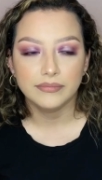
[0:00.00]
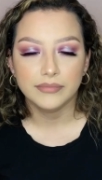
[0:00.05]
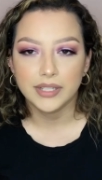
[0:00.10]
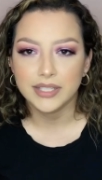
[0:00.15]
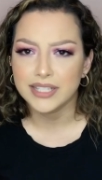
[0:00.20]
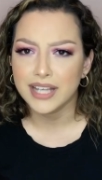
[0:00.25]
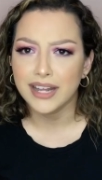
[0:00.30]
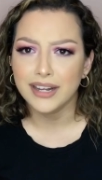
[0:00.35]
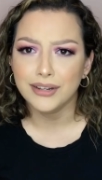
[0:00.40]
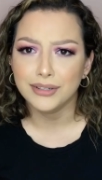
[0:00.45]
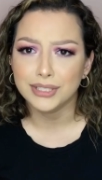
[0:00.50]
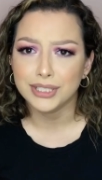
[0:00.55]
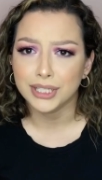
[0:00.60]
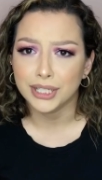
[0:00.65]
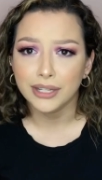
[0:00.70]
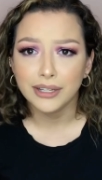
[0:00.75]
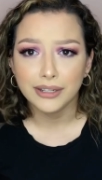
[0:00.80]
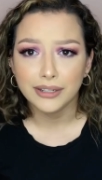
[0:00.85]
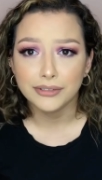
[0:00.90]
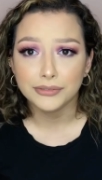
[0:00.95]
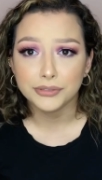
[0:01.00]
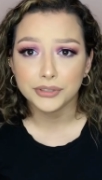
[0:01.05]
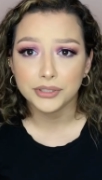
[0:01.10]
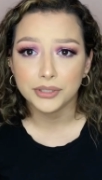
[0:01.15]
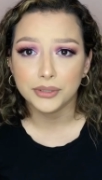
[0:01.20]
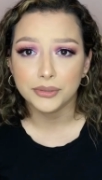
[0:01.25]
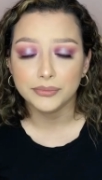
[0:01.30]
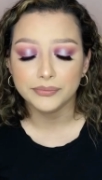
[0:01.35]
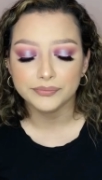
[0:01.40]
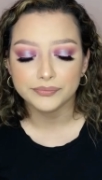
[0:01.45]
it's kind of tough, you
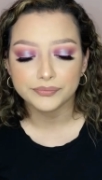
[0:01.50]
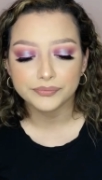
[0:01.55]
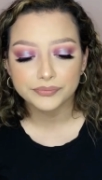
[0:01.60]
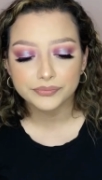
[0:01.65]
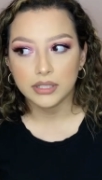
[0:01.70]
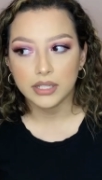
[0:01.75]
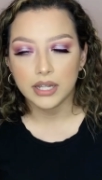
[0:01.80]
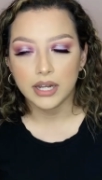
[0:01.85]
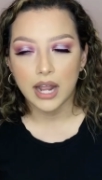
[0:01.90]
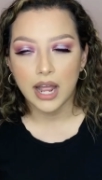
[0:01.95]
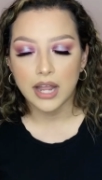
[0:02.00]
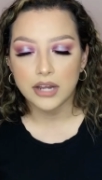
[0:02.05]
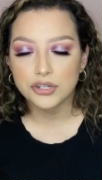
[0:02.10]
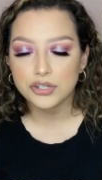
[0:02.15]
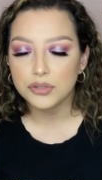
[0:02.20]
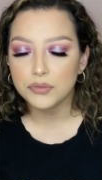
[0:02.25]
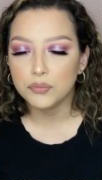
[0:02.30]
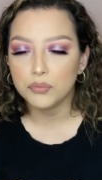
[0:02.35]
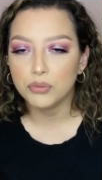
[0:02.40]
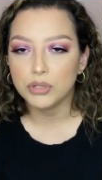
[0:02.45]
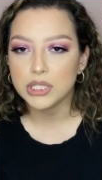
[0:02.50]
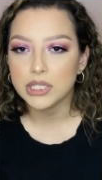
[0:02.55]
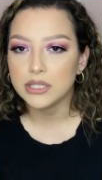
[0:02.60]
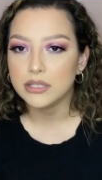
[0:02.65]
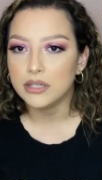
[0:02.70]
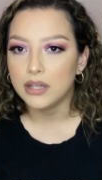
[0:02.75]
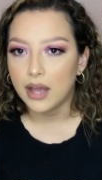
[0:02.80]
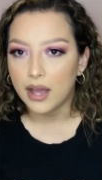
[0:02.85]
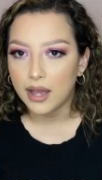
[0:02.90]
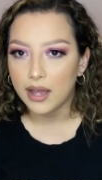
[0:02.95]
know? It actually was
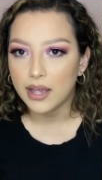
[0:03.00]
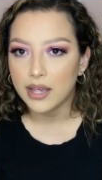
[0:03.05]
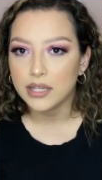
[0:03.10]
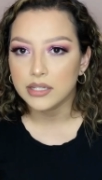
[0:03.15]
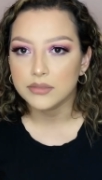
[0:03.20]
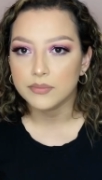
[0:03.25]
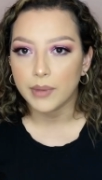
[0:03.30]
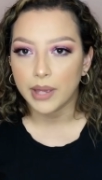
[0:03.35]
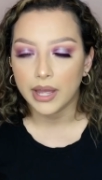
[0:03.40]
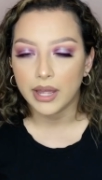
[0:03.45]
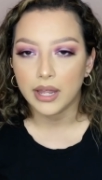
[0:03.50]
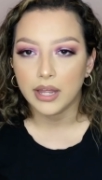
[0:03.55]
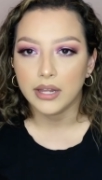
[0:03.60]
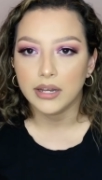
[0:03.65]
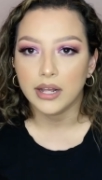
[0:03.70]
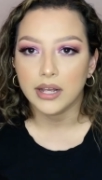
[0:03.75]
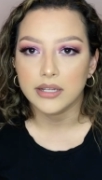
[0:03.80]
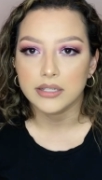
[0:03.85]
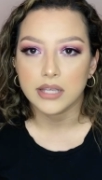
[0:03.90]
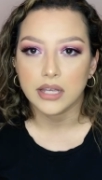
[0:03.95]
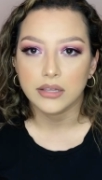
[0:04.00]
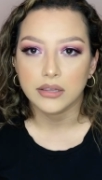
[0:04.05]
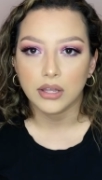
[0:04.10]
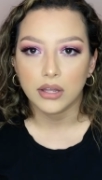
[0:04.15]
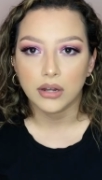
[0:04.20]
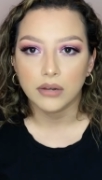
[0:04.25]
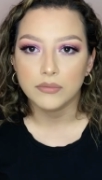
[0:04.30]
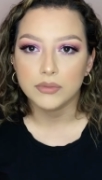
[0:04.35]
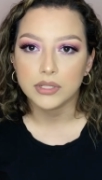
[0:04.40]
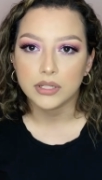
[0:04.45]
not as bad as I
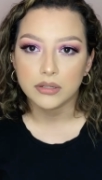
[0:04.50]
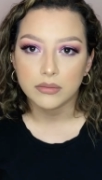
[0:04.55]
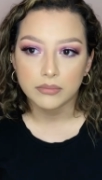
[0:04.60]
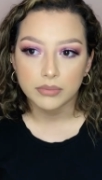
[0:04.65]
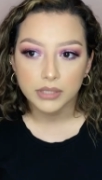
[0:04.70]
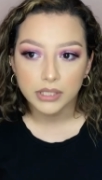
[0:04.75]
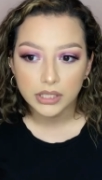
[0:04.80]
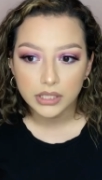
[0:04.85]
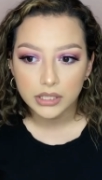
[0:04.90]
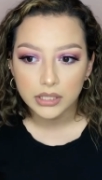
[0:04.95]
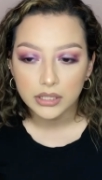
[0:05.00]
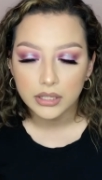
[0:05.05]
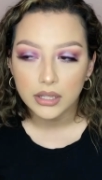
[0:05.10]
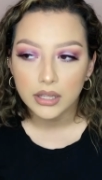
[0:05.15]
thought it was gonna be.